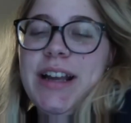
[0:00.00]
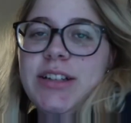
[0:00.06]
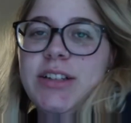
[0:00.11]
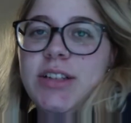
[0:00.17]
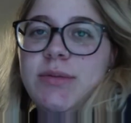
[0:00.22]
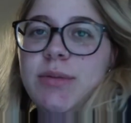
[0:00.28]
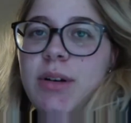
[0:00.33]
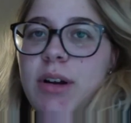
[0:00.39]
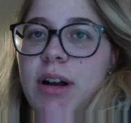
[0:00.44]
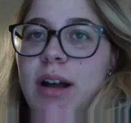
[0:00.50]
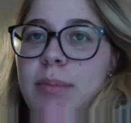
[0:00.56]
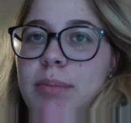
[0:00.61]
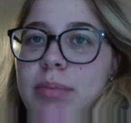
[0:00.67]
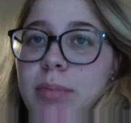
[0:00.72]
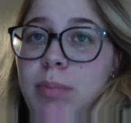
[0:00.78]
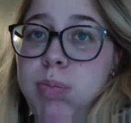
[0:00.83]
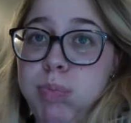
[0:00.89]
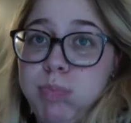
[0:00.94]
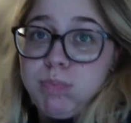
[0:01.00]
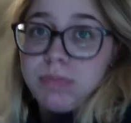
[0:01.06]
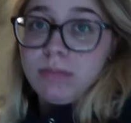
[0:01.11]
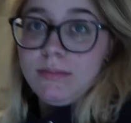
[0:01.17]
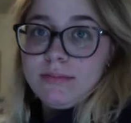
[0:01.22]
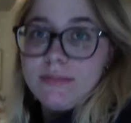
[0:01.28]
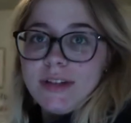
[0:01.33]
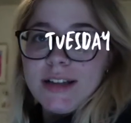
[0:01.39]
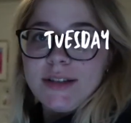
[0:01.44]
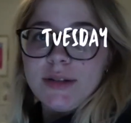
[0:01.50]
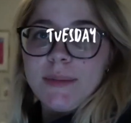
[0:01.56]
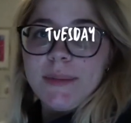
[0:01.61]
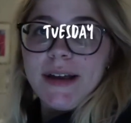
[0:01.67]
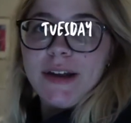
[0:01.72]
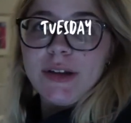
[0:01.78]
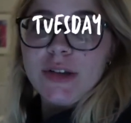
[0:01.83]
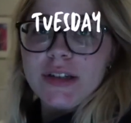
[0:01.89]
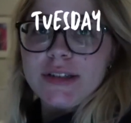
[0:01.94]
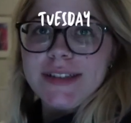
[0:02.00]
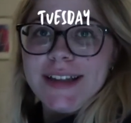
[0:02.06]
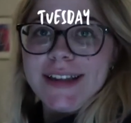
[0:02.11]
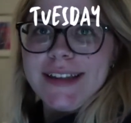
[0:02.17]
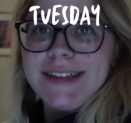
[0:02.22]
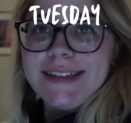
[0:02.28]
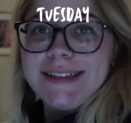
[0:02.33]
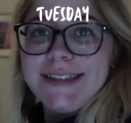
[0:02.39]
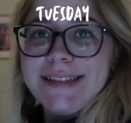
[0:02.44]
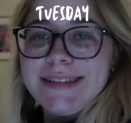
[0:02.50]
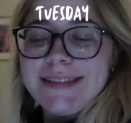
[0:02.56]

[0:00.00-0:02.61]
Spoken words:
I just woke up. That's why my hair looks like this.